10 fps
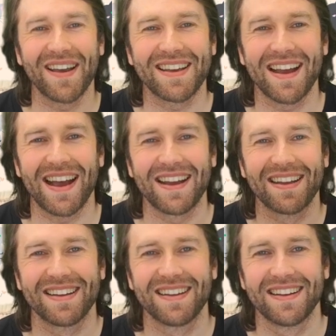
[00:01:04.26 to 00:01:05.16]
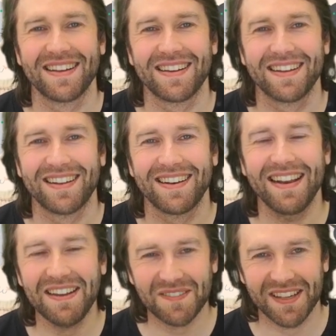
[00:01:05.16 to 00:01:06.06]
white cat
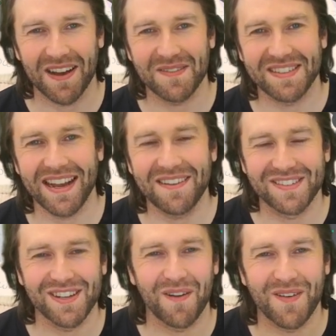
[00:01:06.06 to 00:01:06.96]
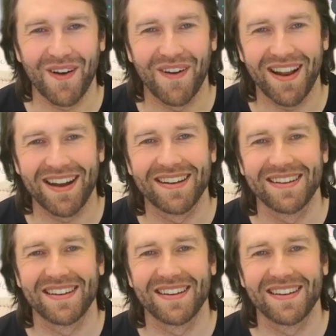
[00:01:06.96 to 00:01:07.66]
leaps up, saves top corner,